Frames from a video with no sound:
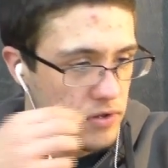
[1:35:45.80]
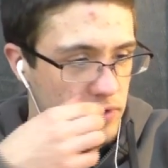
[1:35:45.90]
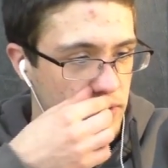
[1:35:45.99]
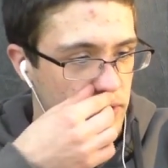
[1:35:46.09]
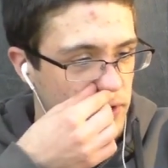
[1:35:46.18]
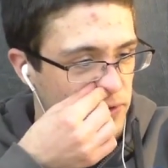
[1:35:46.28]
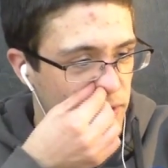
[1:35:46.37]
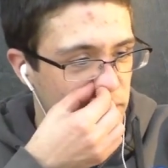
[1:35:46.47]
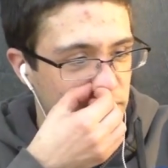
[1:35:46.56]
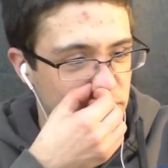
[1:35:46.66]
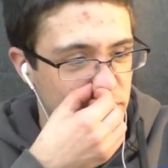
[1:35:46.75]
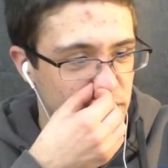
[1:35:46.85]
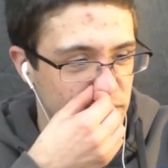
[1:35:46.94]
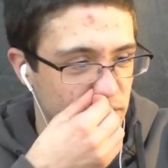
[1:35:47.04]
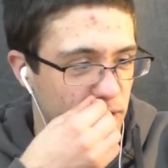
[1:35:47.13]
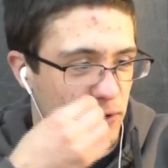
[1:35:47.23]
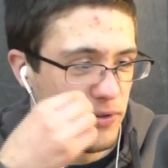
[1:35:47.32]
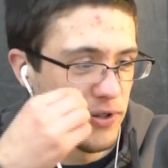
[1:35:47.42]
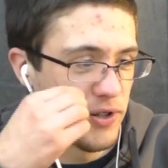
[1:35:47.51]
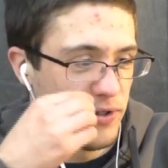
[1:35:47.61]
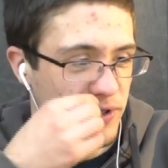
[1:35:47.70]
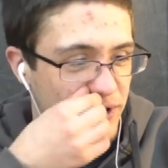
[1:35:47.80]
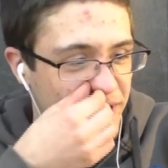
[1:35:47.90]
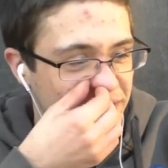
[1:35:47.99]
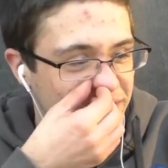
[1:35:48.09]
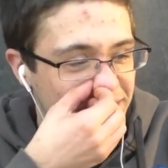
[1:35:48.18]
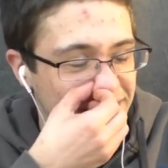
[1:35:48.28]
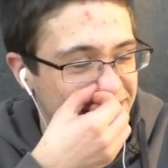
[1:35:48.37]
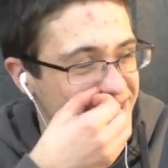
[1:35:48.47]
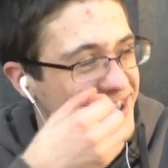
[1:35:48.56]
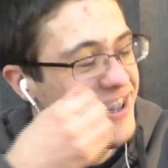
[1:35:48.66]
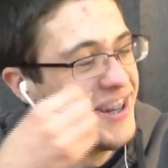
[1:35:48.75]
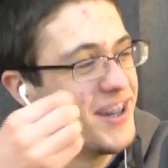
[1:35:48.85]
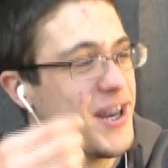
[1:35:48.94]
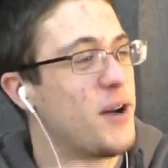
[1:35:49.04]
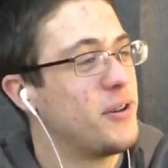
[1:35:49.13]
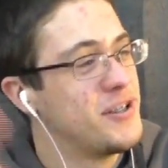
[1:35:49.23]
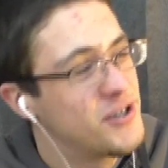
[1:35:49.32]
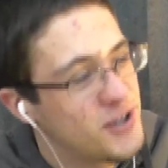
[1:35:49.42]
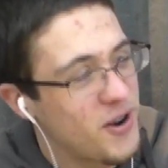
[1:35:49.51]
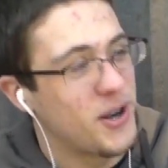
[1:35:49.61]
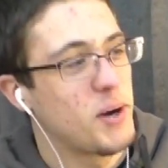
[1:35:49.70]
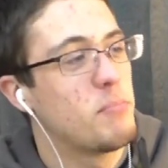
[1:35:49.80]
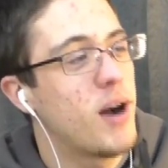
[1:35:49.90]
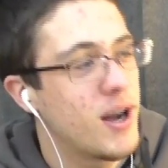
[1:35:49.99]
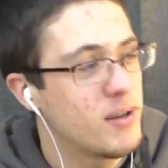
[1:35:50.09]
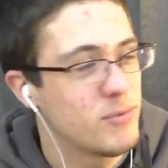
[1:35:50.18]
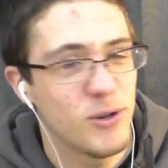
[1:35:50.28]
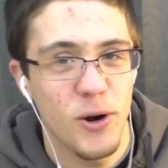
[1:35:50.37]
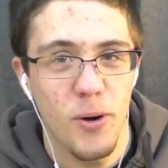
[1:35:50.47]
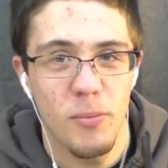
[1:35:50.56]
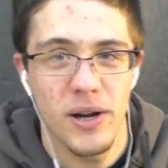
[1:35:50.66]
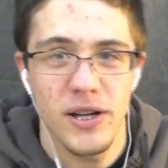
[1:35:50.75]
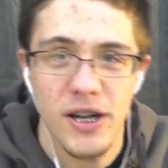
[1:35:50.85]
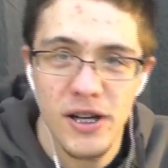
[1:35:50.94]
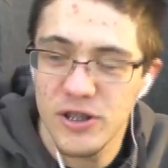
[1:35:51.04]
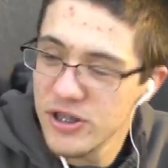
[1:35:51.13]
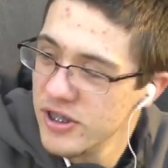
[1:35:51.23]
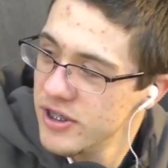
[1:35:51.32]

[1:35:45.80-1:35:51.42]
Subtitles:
The fight of cheese. Oh no. Now he's starting a Bible. Oh my gosh.